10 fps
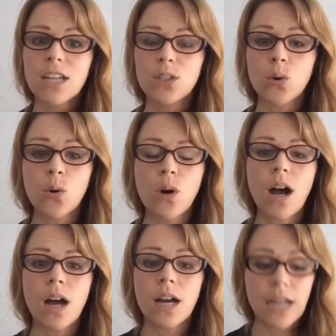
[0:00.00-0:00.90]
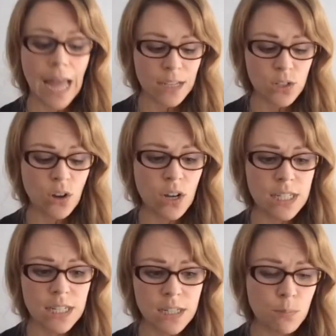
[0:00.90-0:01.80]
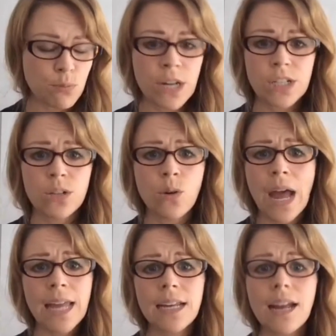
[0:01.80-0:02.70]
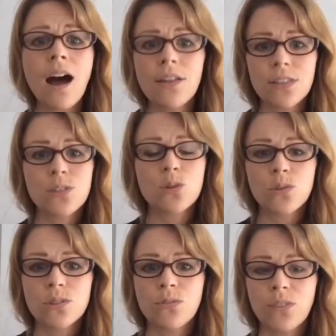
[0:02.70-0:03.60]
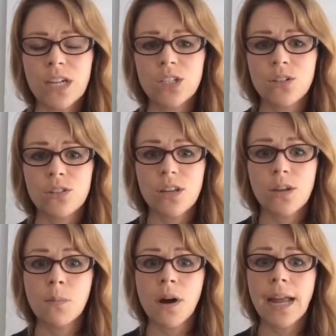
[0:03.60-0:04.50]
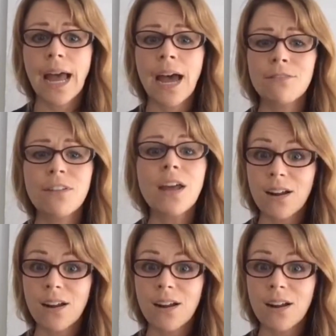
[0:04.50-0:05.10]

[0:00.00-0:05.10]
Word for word: your uh, anxiety, depression, or any other sorts of issues that you might have.